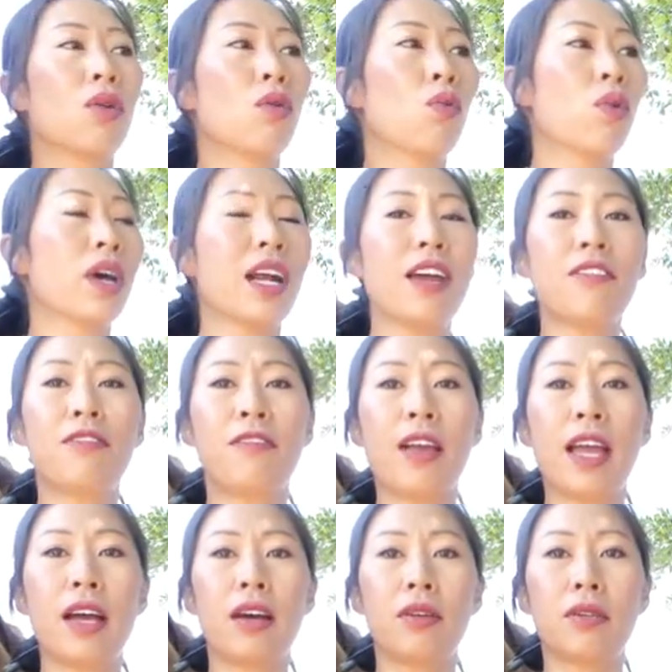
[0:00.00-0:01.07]
what I
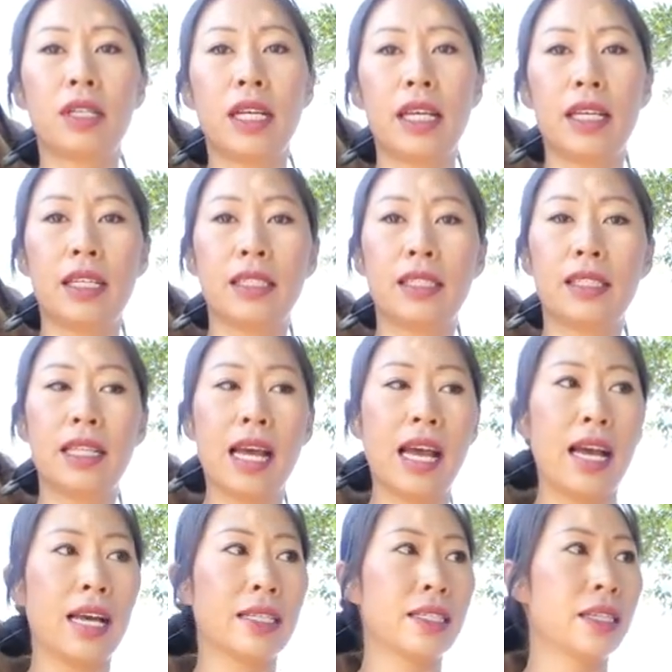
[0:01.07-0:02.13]
found is
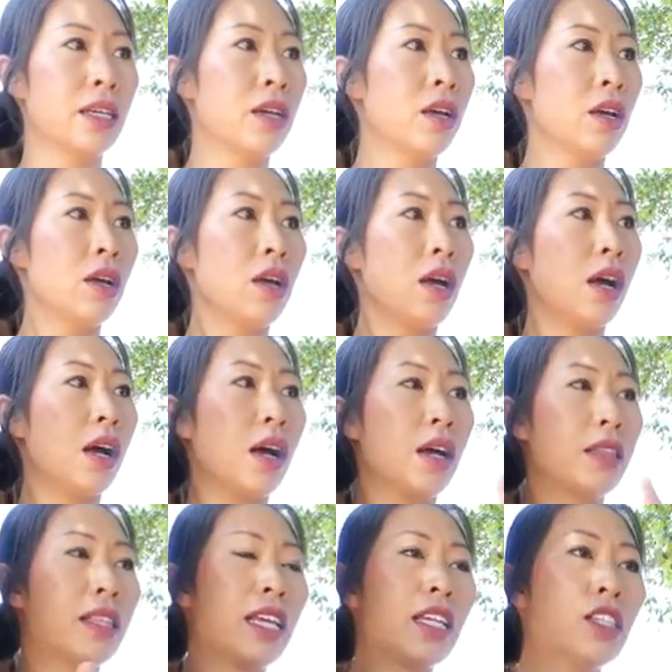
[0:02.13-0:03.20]
that
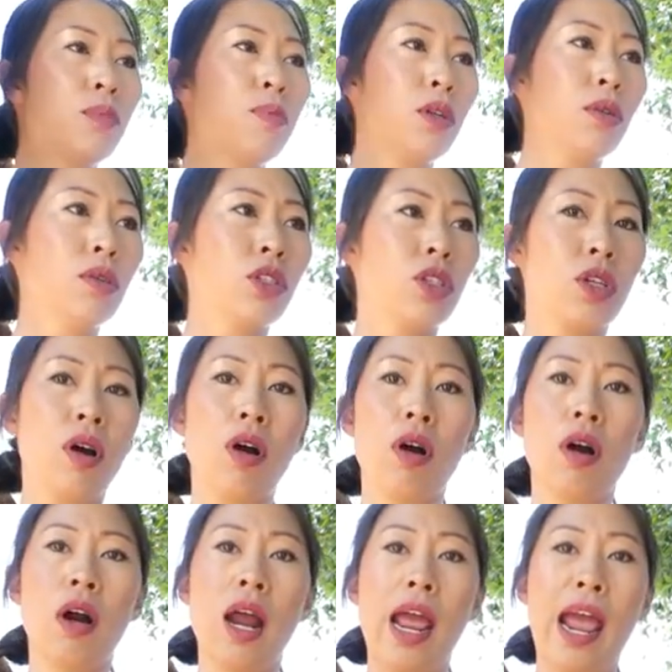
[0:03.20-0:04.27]
these boots
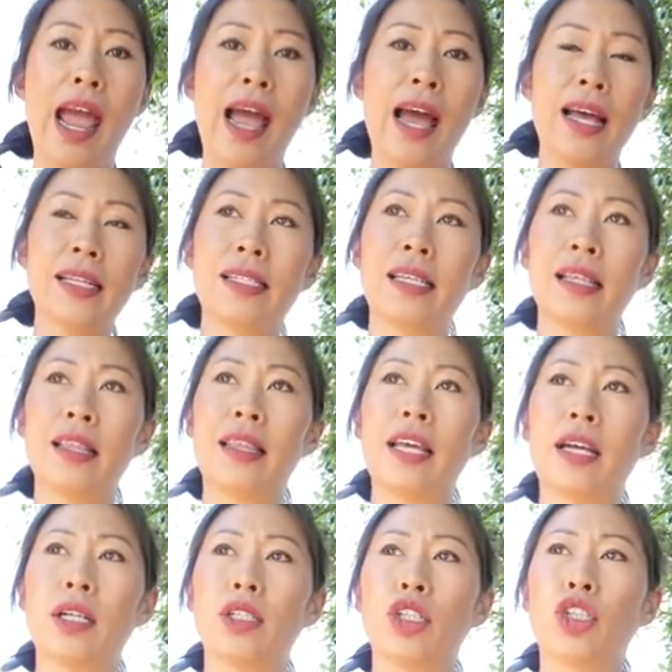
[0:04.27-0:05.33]
are at
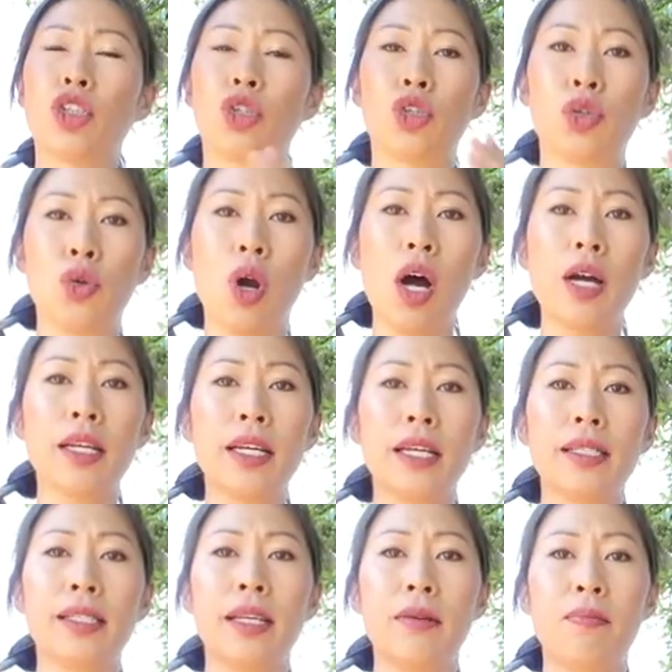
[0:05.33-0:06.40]
their
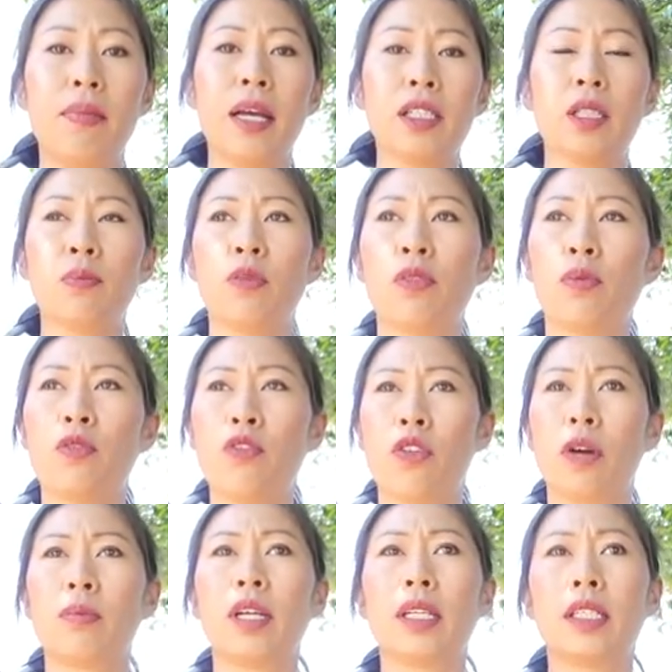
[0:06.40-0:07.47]
strongest and best
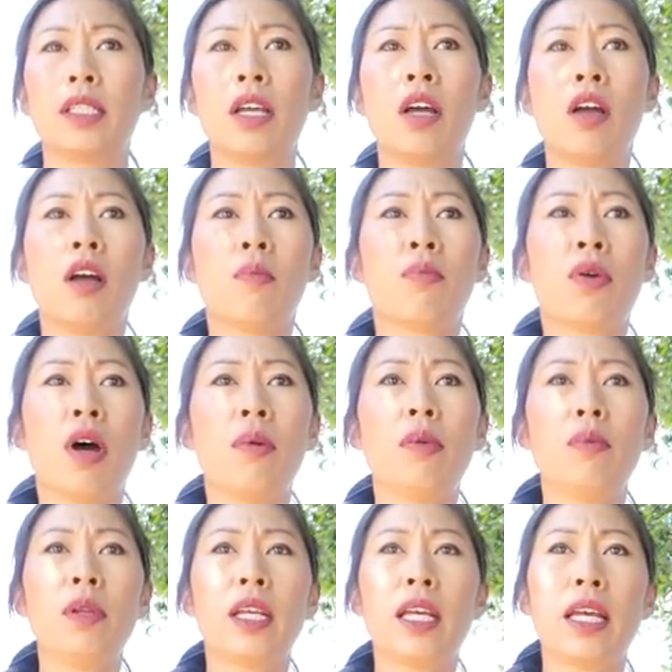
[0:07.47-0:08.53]
performance
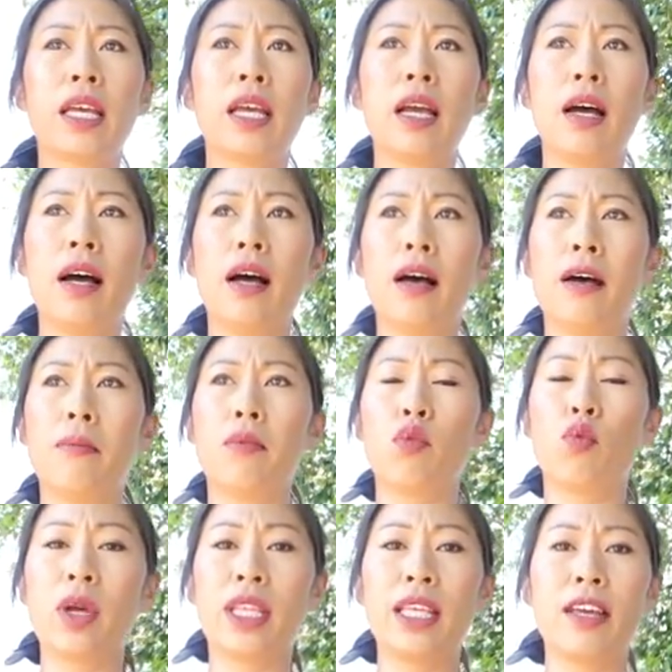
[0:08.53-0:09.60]
probably
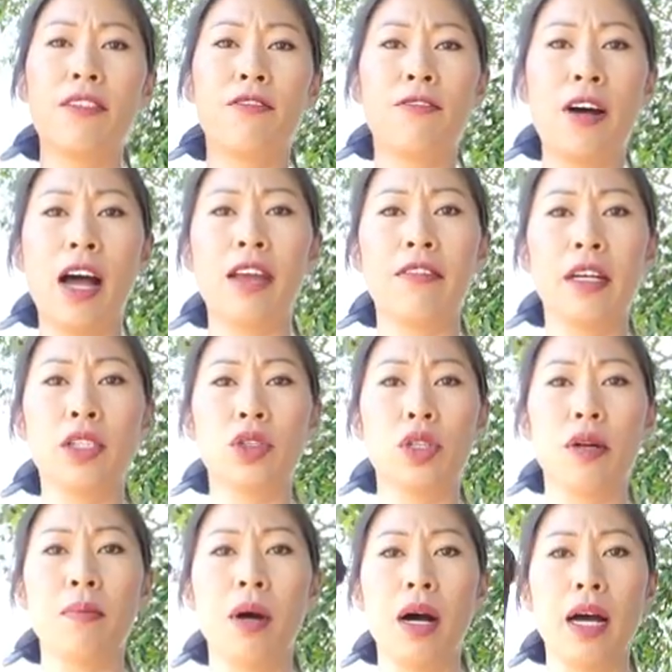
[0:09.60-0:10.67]
within
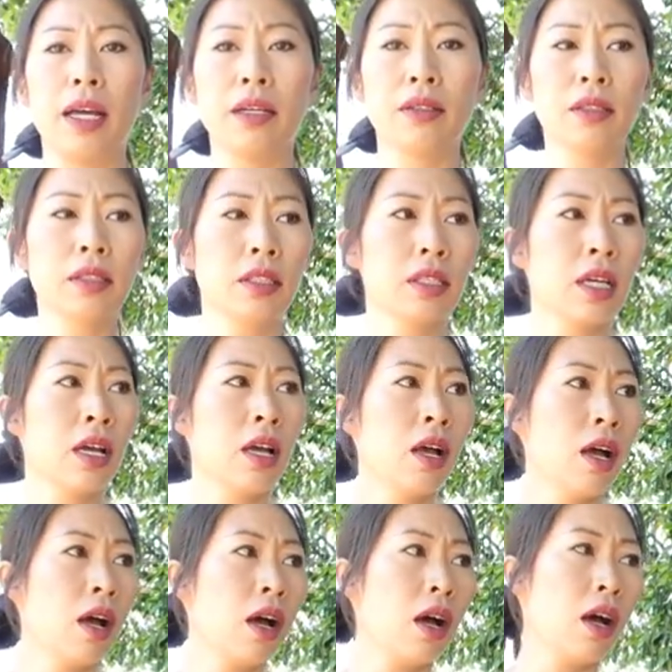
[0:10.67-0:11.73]
500 miles
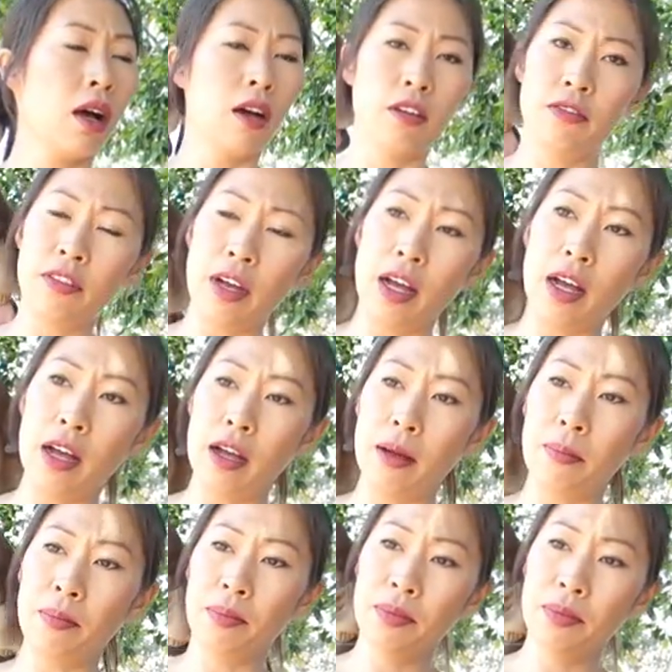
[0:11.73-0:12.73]
of you